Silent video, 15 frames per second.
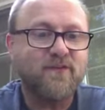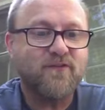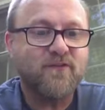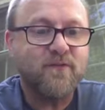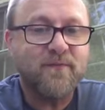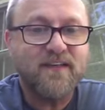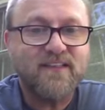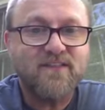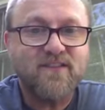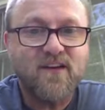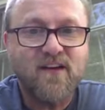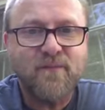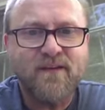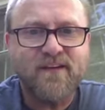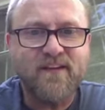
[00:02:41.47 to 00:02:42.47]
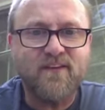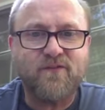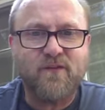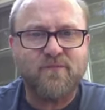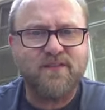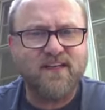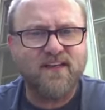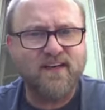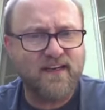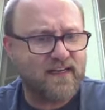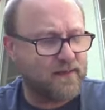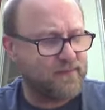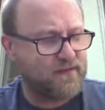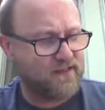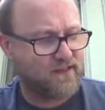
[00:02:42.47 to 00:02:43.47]
from insomnia from
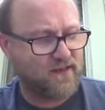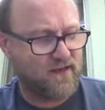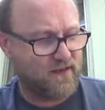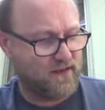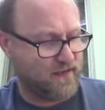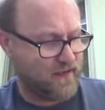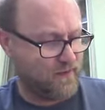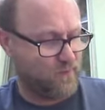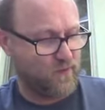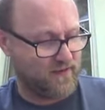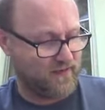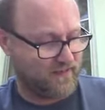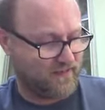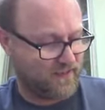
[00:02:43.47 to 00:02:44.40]
time to time where